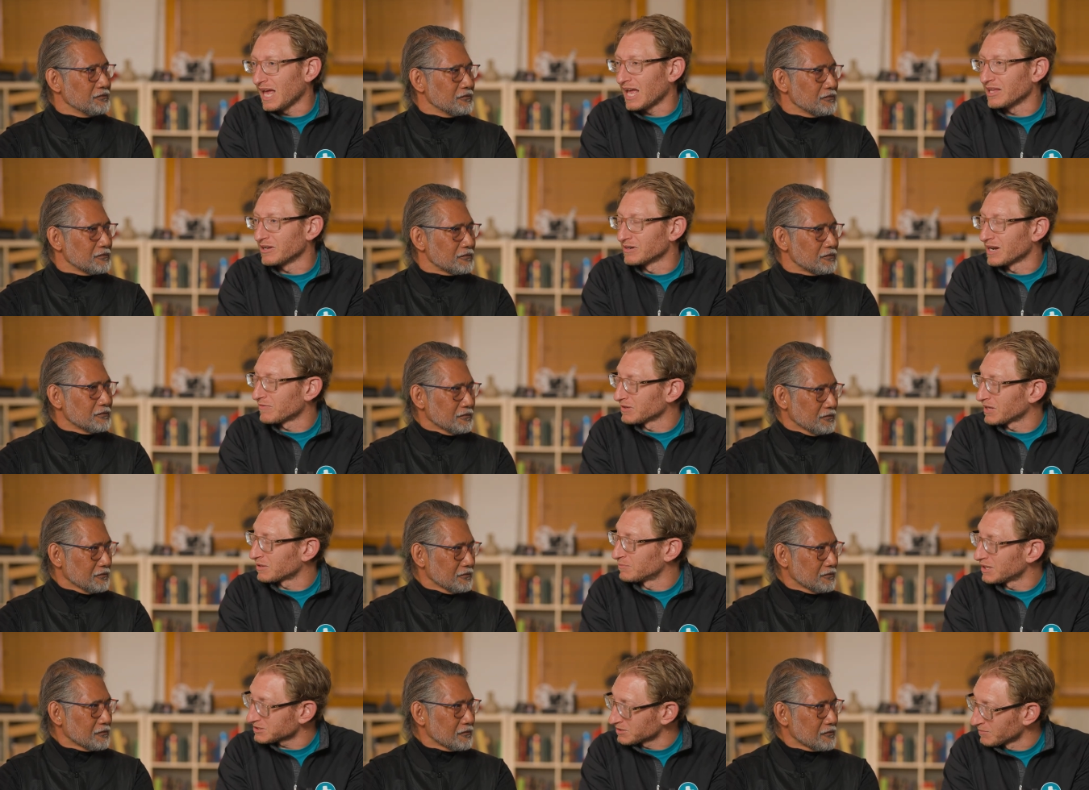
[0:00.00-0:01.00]
Speaker 1: and you don't have a lot
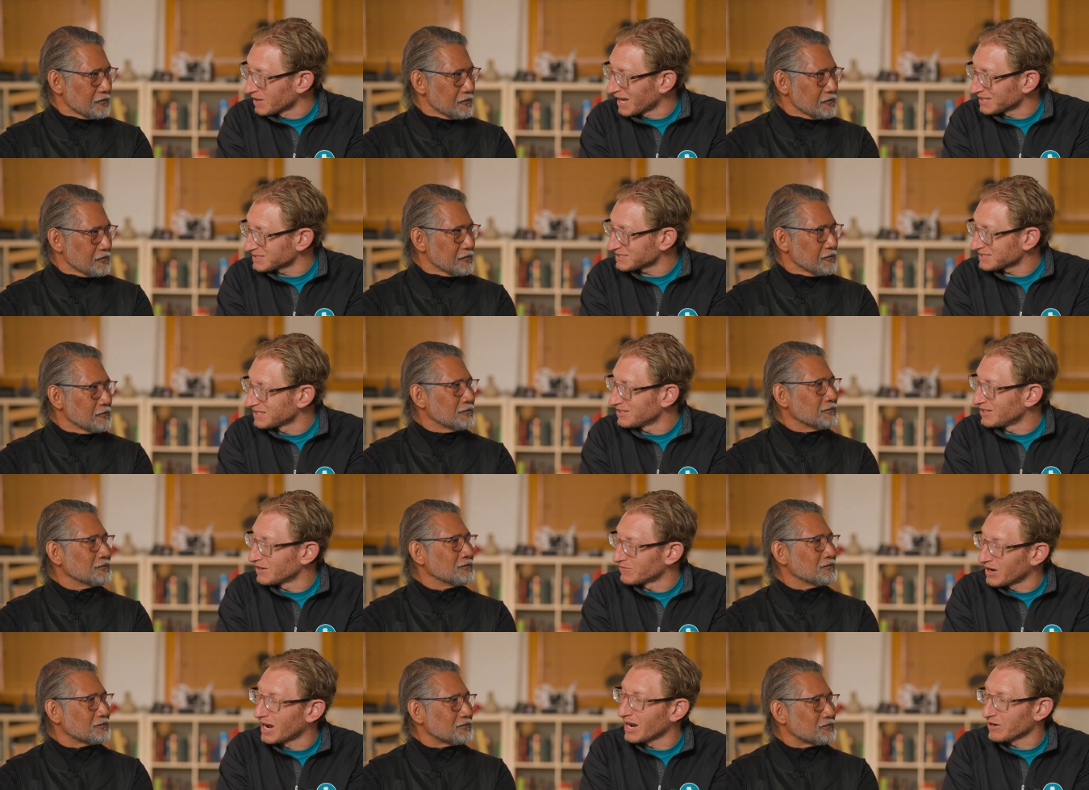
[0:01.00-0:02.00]
of muscle mass, mm -hmm. you
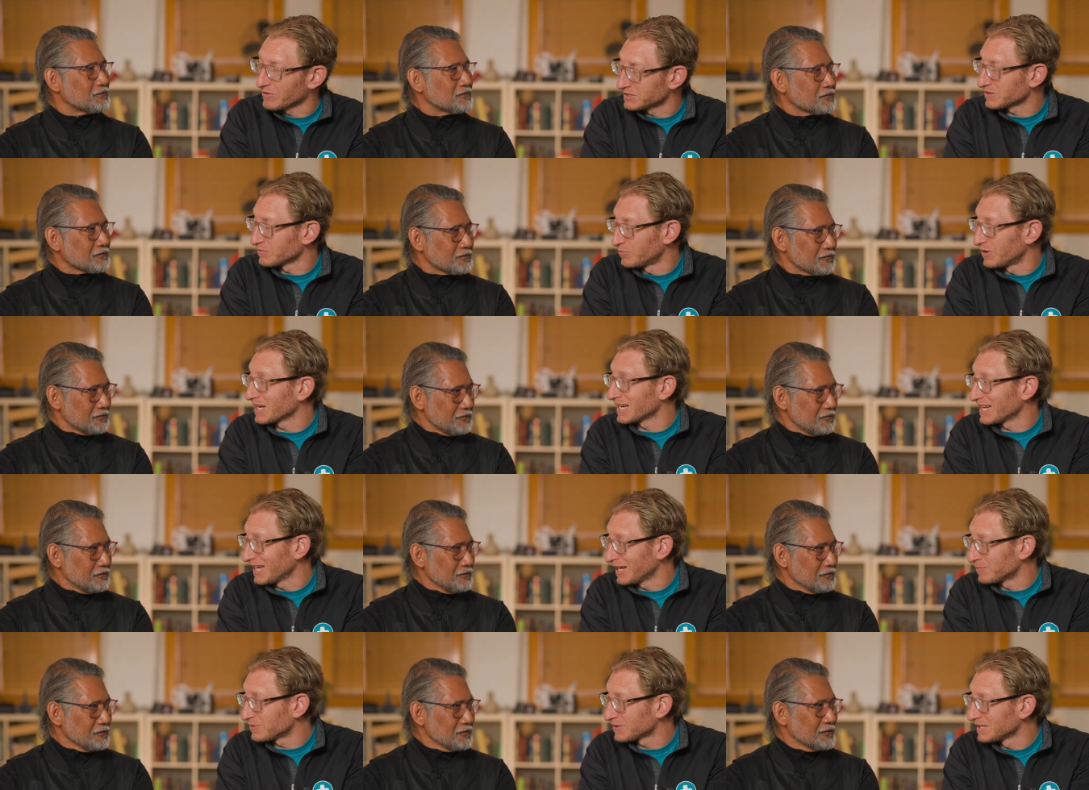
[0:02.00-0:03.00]
have a mm-hmm. higher risk of breaking a
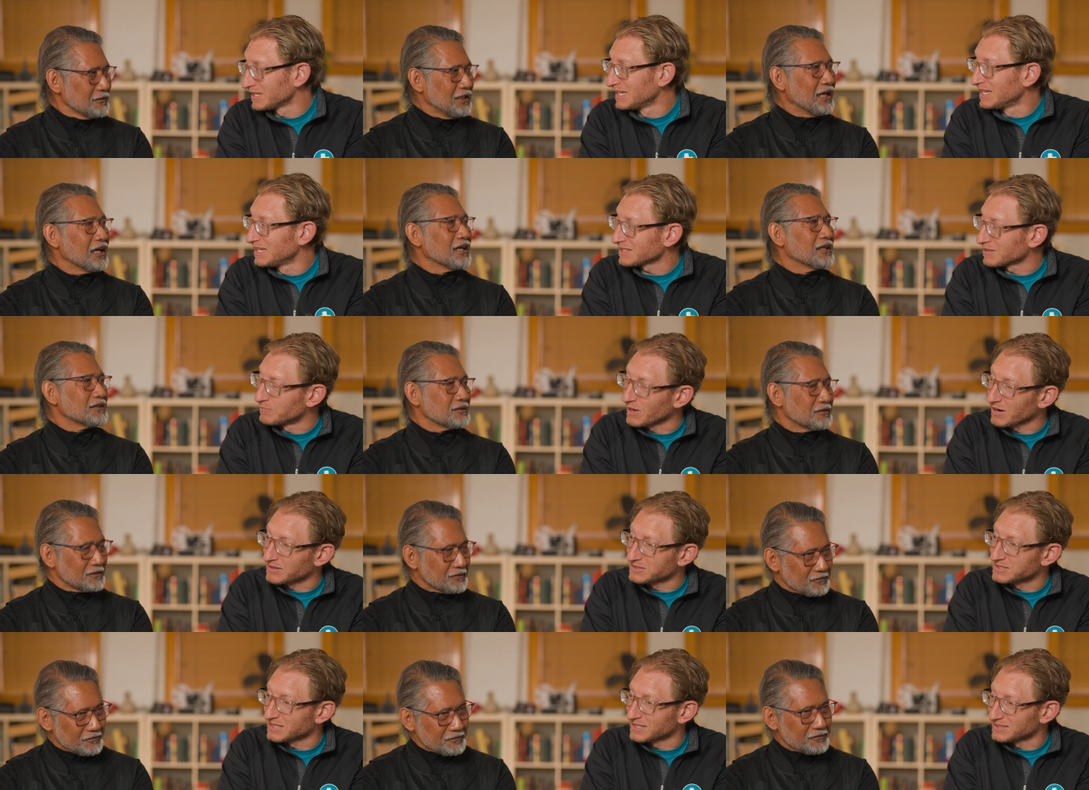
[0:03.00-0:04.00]
hip yeah.
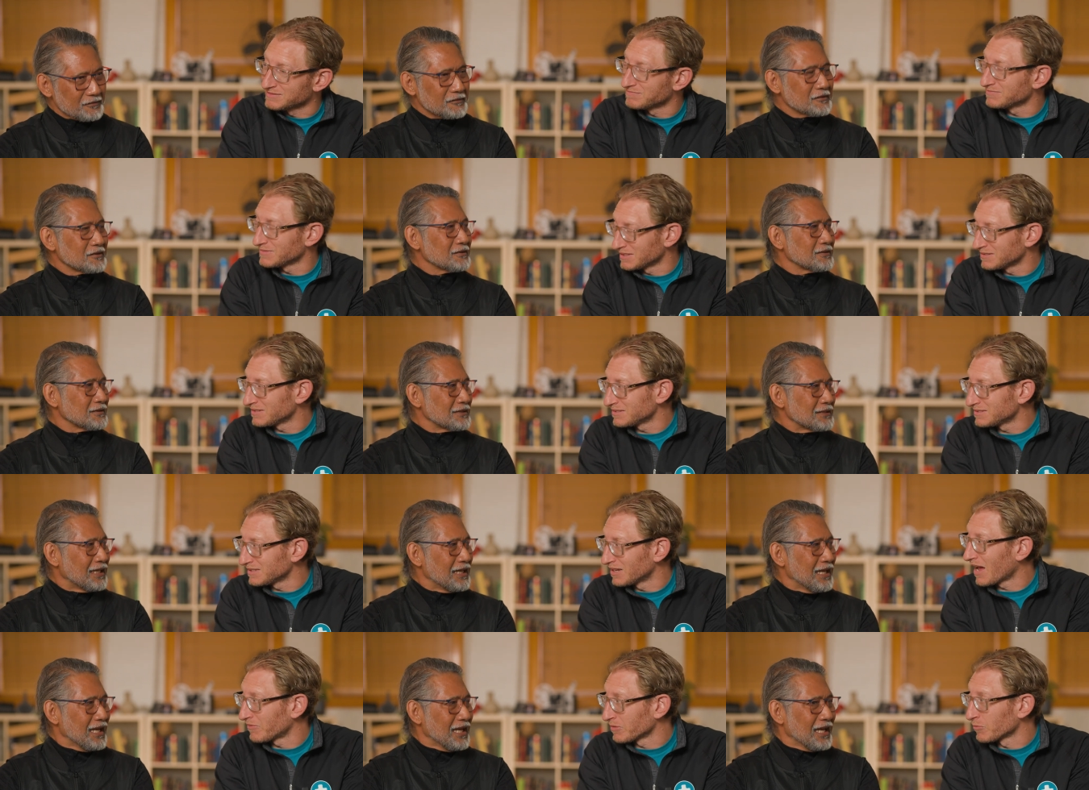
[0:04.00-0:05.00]
compared to you
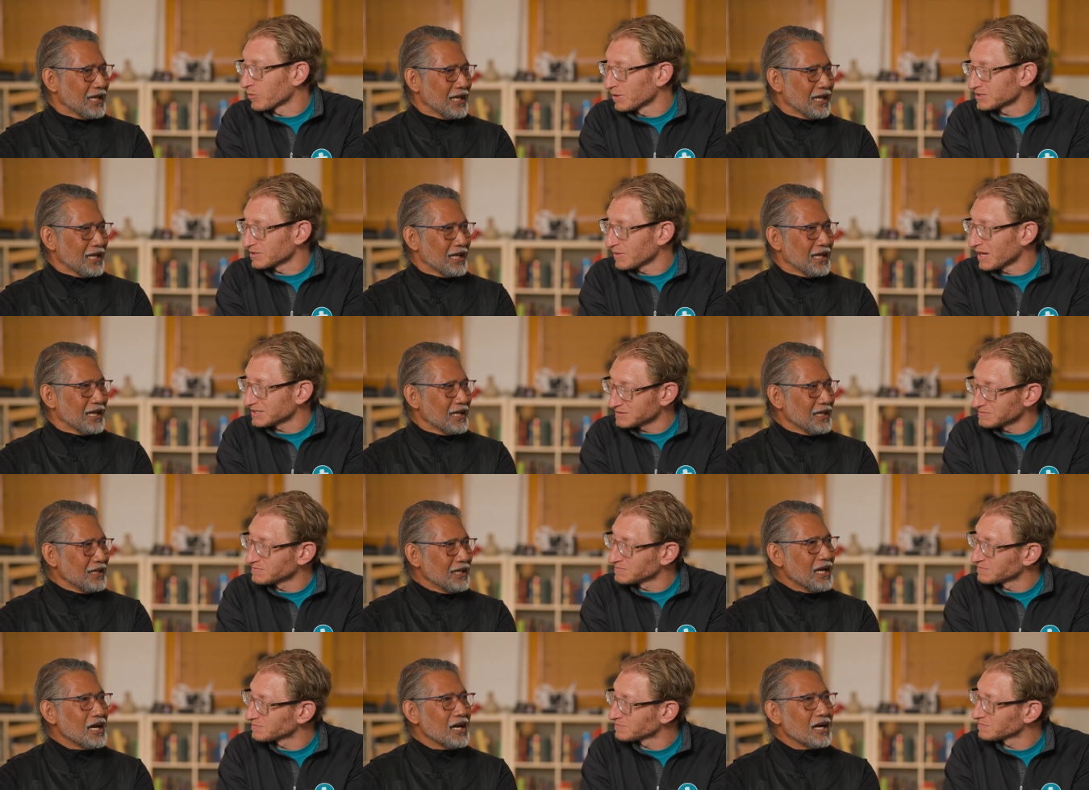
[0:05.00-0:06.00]
know, having more muscle mass.
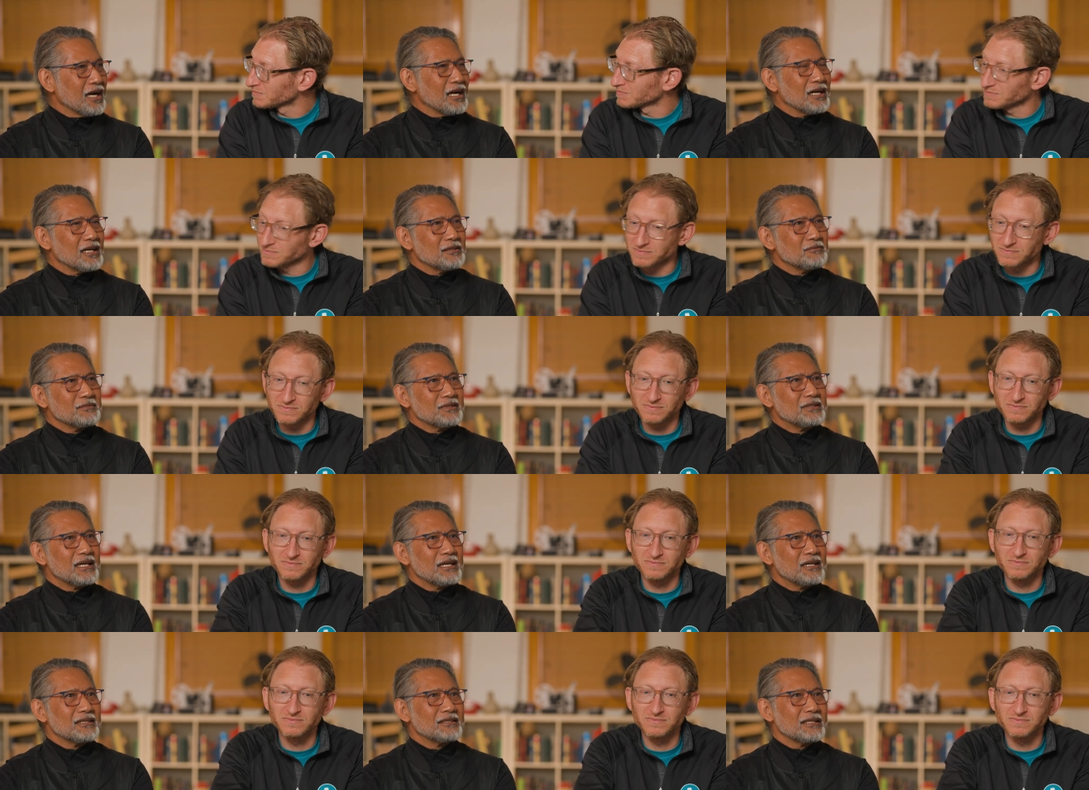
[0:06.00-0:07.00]
Speaker 2: Yeah, uh,
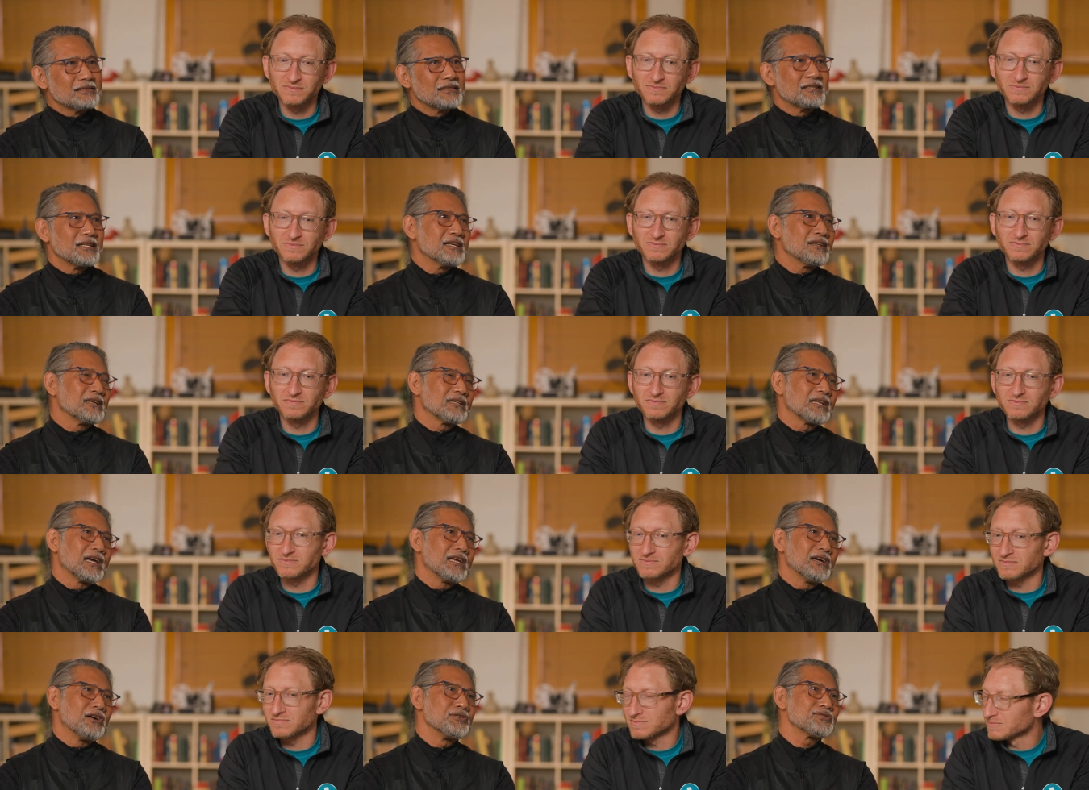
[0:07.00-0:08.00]
that, that's the thing that
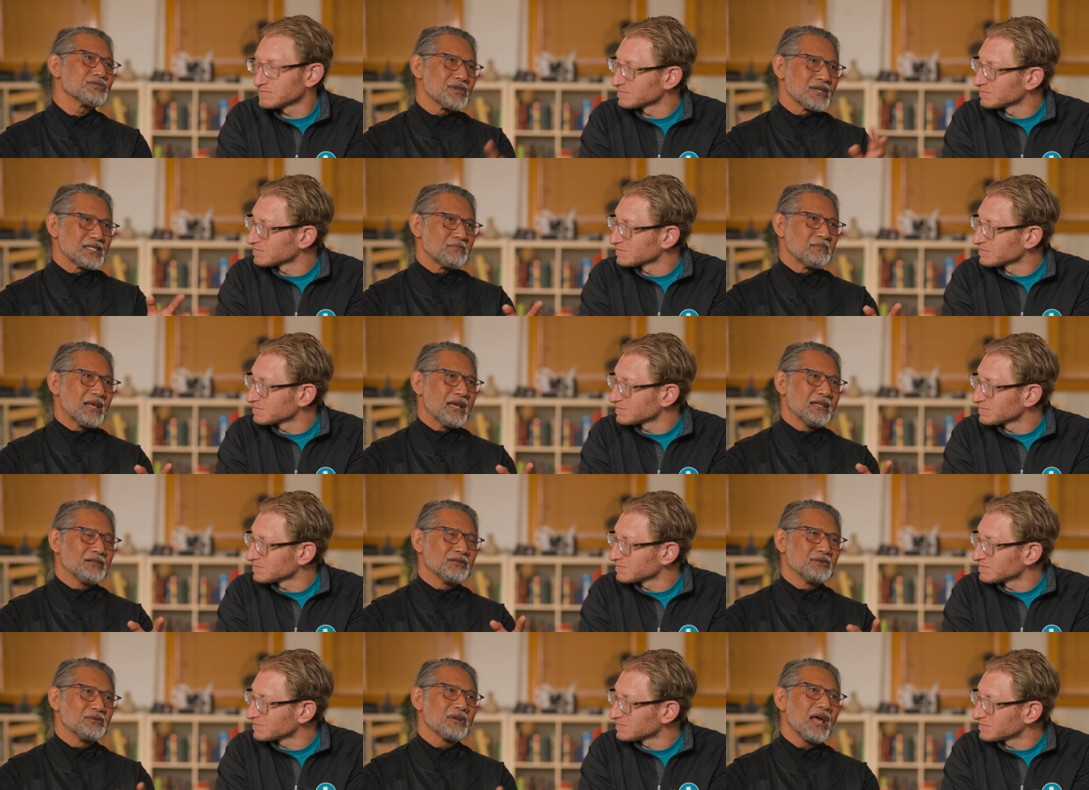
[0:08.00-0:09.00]
I also explain
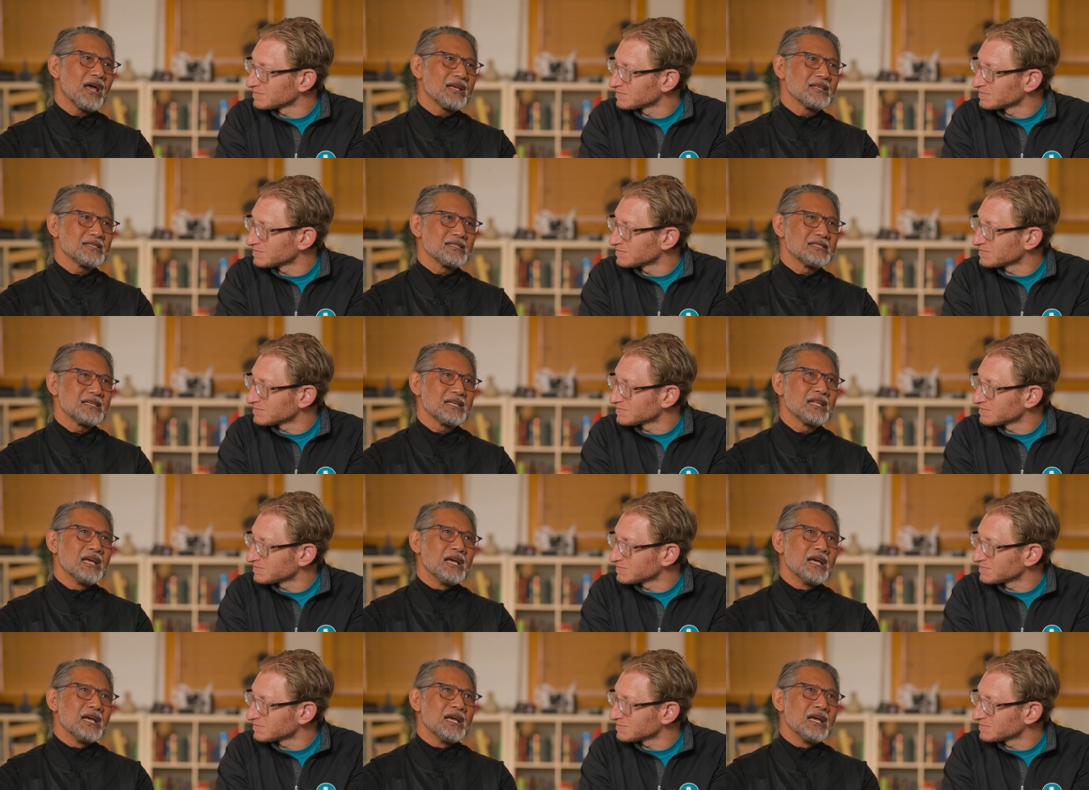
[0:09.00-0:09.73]
to clients is that